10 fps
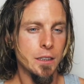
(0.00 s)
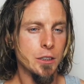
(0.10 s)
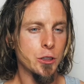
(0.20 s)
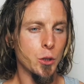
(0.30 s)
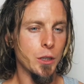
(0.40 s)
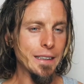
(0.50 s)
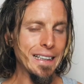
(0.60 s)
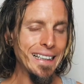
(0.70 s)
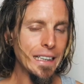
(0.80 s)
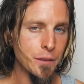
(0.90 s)
So
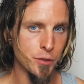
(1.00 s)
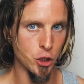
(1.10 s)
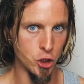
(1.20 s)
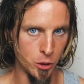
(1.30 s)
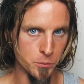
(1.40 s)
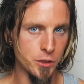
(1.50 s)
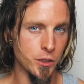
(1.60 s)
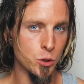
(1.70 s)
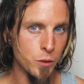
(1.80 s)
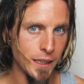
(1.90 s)
the liver comes to
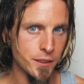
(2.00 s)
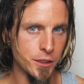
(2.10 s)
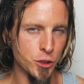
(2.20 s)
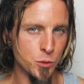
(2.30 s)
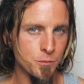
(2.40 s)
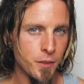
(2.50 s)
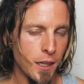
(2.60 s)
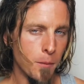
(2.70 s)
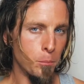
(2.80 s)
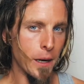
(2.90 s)
the rescue
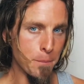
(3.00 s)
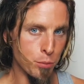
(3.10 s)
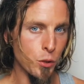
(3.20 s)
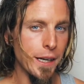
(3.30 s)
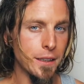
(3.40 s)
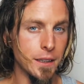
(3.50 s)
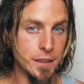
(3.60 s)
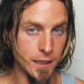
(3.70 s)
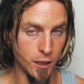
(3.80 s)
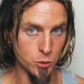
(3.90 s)
by
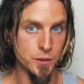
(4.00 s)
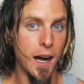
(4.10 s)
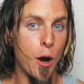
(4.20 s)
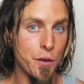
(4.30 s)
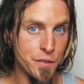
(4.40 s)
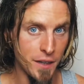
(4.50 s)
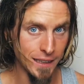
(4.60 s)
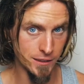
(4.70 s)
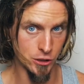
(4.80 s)
breaking down our fat